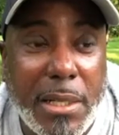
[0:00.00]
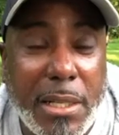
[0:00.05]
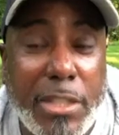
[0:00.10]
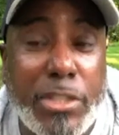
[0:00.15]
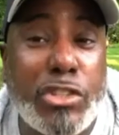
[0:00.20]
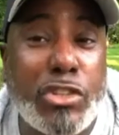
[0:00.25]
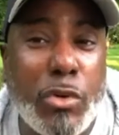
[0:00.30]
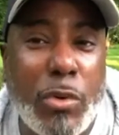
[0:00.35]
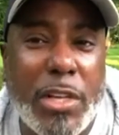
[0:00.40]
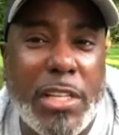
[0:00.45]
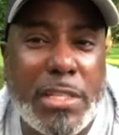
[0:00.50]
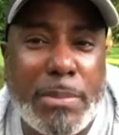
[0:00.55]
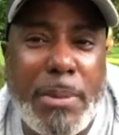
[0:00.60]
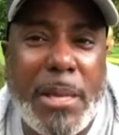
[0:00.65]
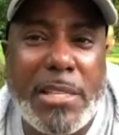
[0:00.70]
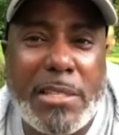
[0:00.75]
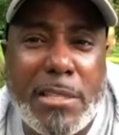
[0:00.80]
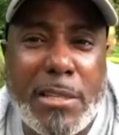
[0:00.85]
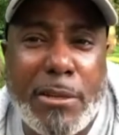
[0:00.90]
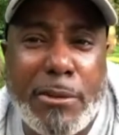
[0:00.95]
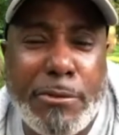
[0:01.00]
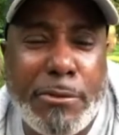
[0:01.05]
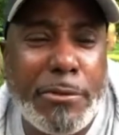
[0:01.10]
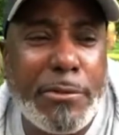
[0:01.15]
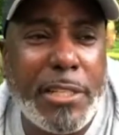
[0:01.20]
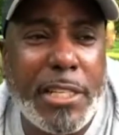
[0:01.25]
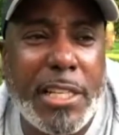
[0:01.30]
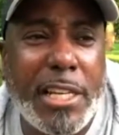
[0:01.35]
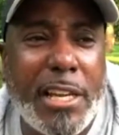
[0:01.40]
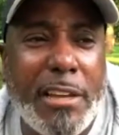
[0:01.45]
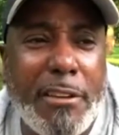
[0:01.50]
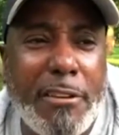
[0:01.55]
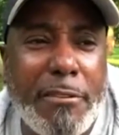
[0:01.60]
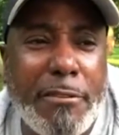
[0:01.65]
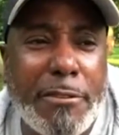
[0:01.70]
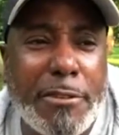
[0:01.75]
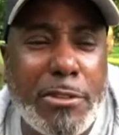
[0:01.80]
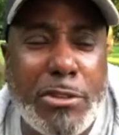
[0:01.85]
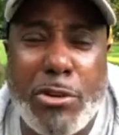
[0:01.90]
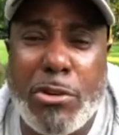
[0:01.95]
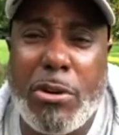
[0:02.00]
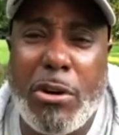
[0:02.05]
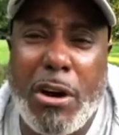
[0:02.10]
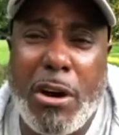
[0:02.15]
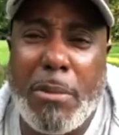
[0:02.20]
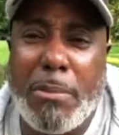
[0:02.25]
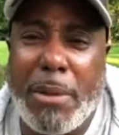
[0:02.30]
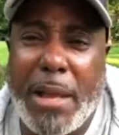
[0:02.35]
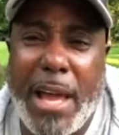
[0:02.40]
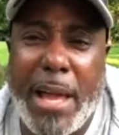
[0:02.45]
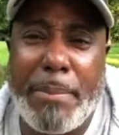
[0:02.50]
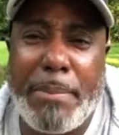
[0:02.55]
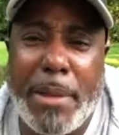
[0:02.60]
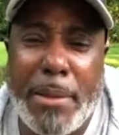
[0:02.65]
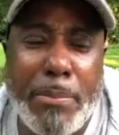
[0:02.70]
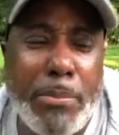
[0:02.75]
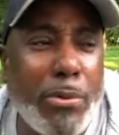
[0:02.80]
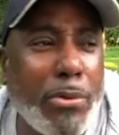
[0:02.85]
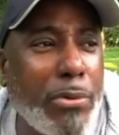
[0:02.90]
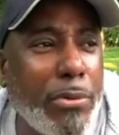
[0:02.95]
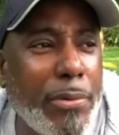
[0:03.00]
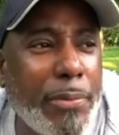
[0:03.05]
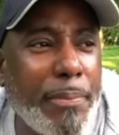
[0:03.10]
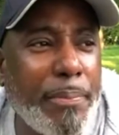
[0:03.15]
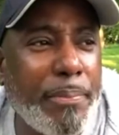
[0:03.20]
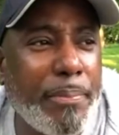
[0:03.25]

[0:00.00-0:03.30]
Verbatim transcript: it's too expensive to give so-called black people